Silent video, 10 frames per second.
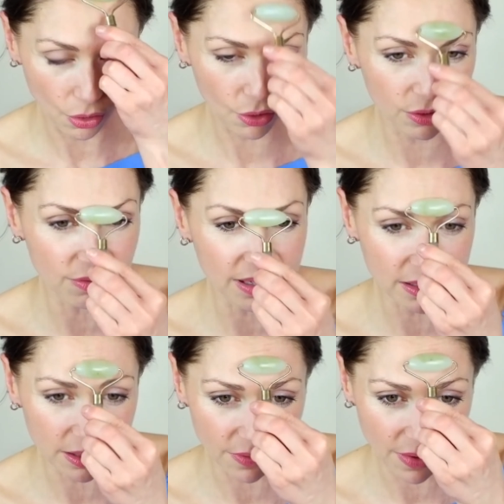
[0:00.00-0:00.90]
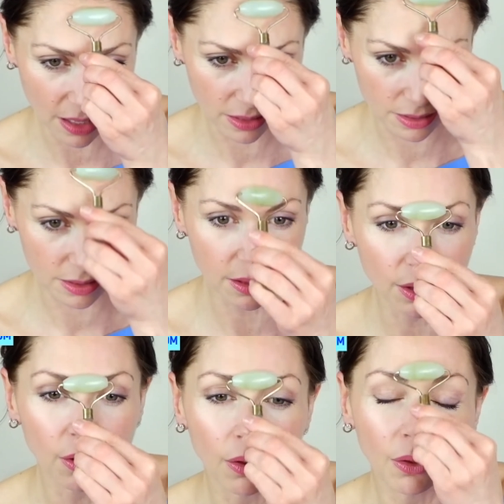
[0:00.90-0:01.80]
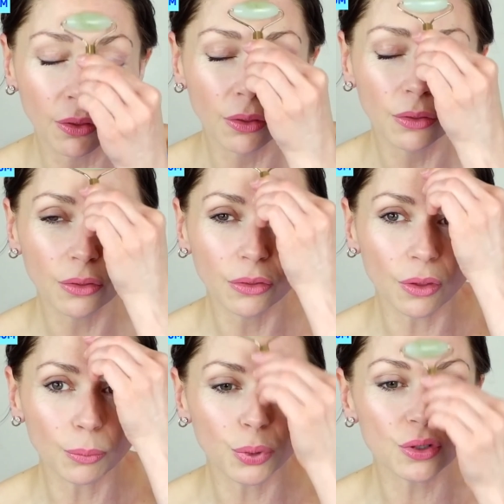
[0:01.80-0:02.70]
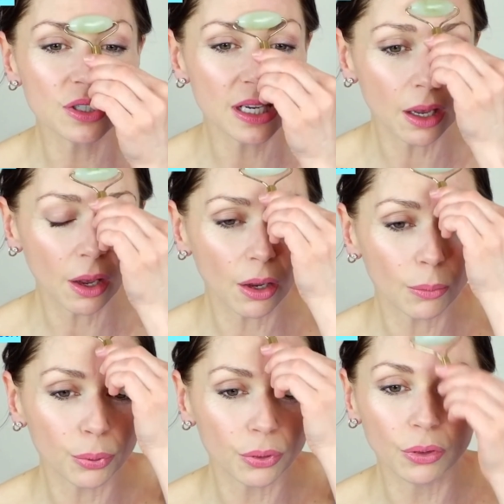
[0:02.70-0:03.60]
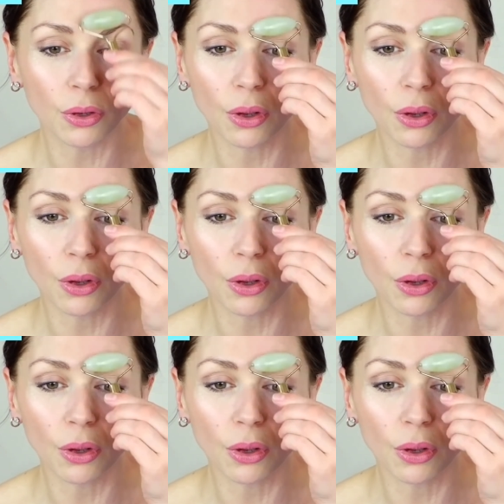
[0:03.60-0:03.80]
on the rest of the face. So pushing up.